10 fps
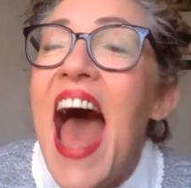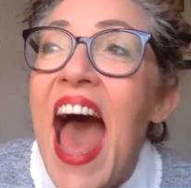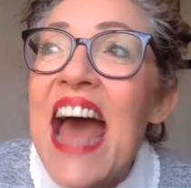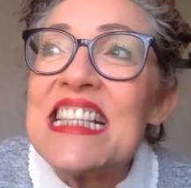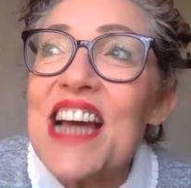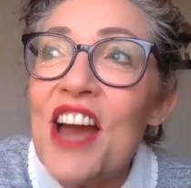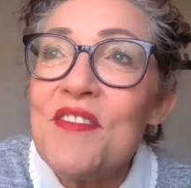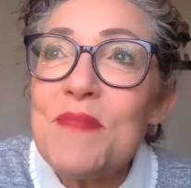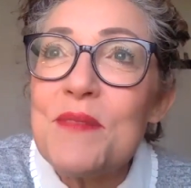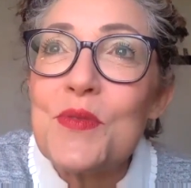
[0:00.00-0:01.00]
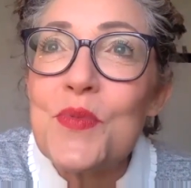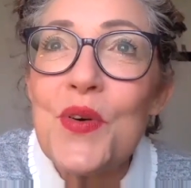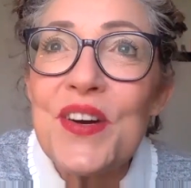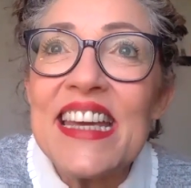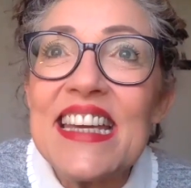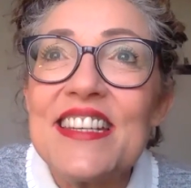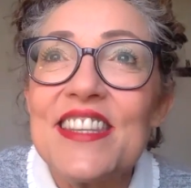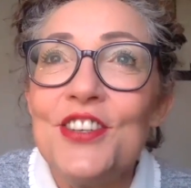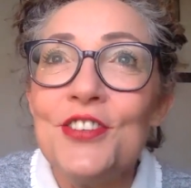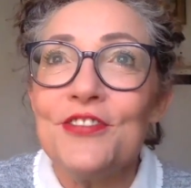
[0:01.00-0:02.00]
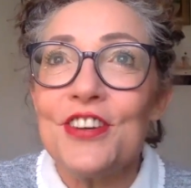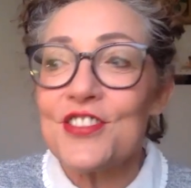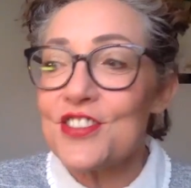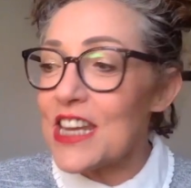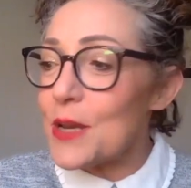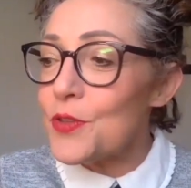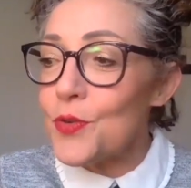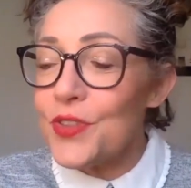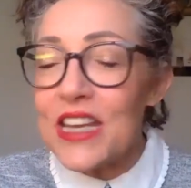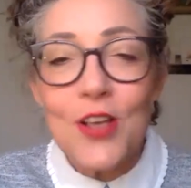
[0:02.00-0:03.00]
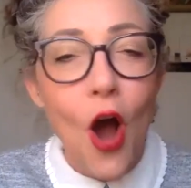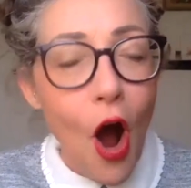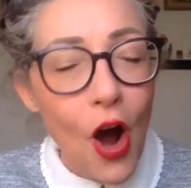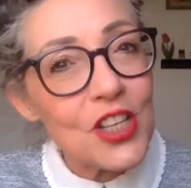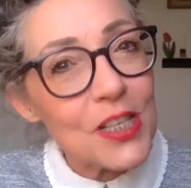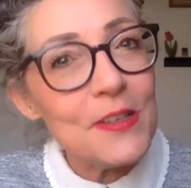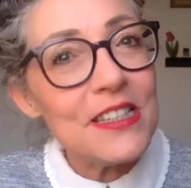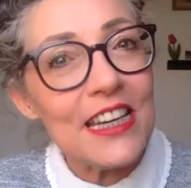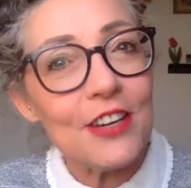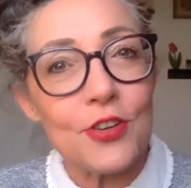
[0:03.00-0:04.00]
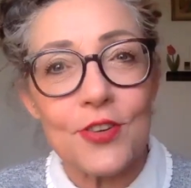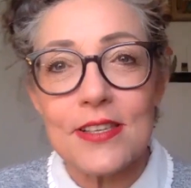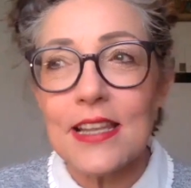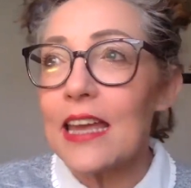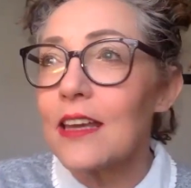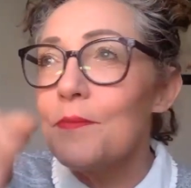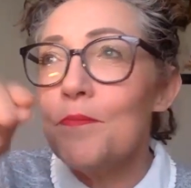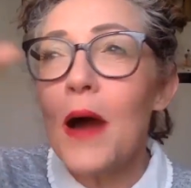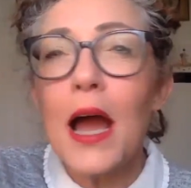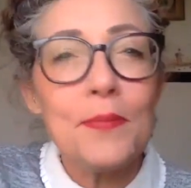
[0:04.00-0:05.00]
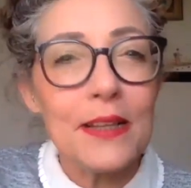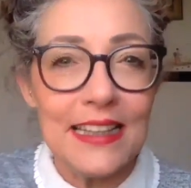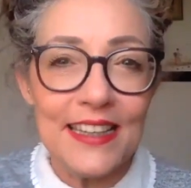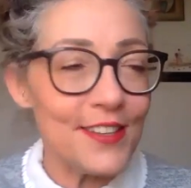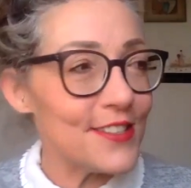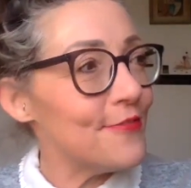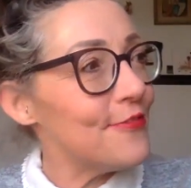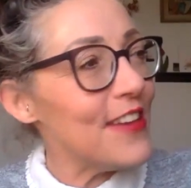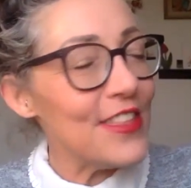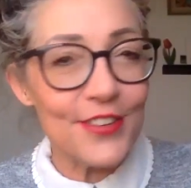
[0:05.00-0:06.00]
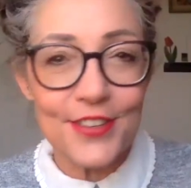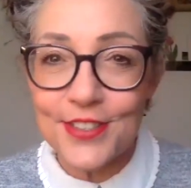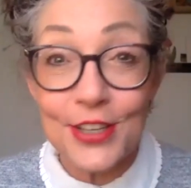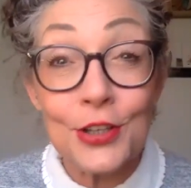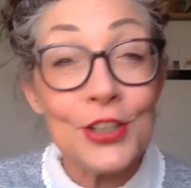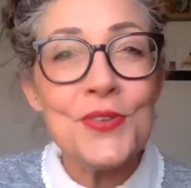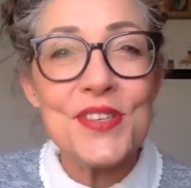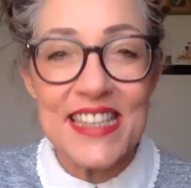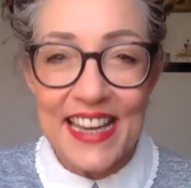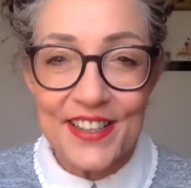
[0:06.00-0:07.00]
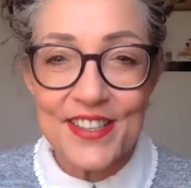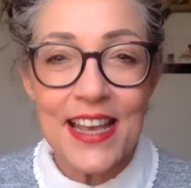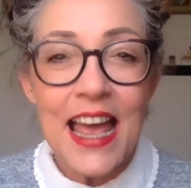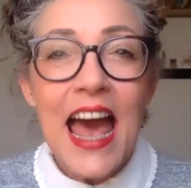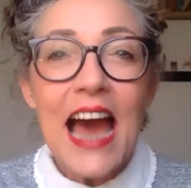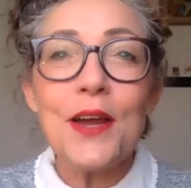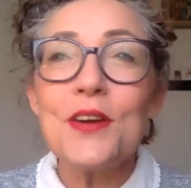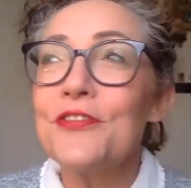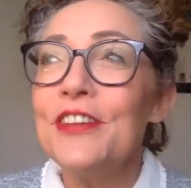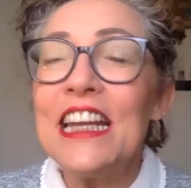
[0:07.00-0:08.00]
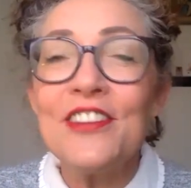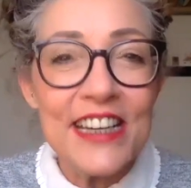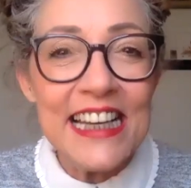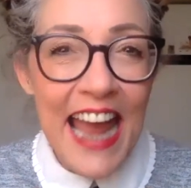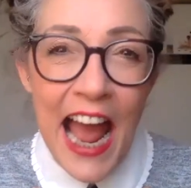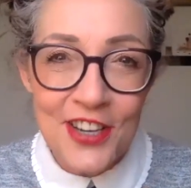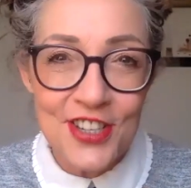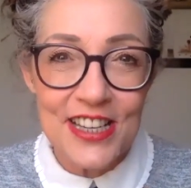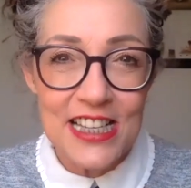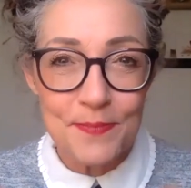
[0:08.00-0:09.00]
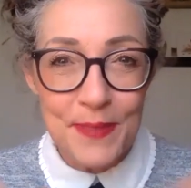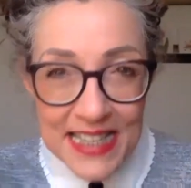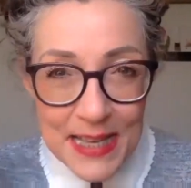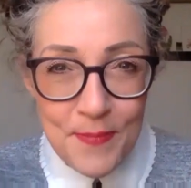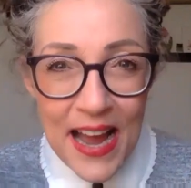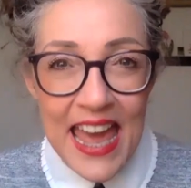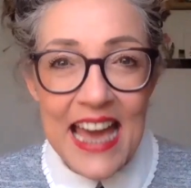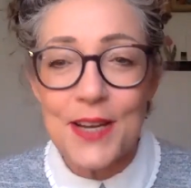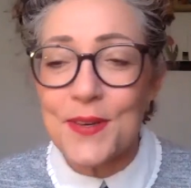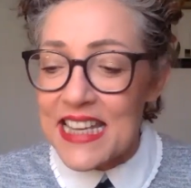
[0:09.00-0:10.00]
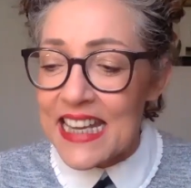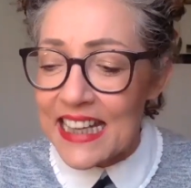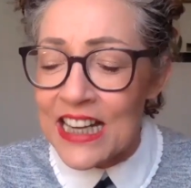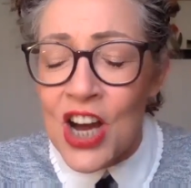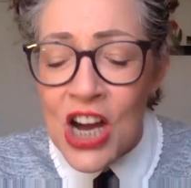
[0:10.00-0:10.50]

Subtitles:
And I remember walking into the university with all these arts materials like pipe cleaners and feathers and glue sticks. And I was feeling really anxious because in my head I was thinking,